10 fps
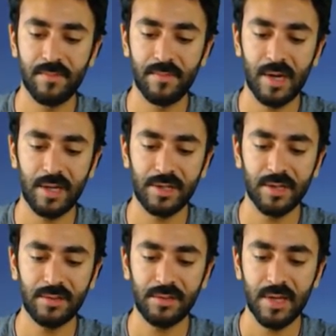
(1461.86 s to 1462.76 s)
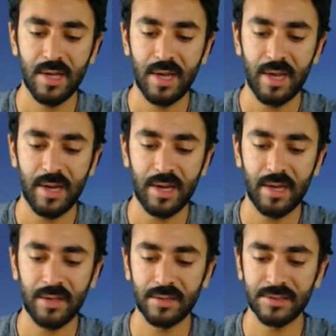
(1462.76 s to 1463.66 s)
icon
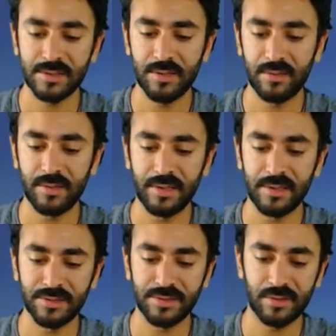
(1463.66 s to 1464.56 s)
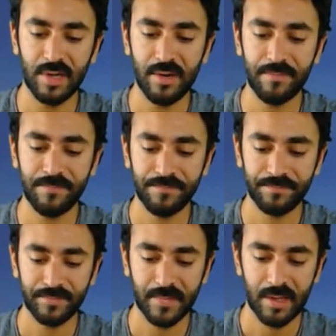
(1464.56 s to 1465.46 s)
and let's go to Instagram.
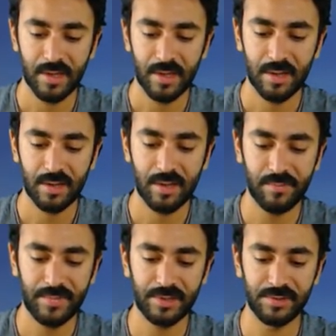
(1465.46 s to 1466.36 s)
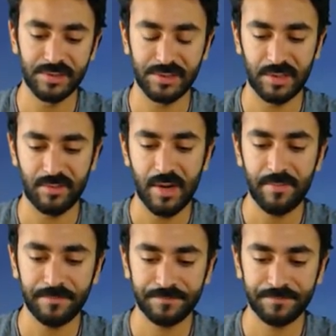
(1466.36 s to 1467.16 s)
Copy to Instagram.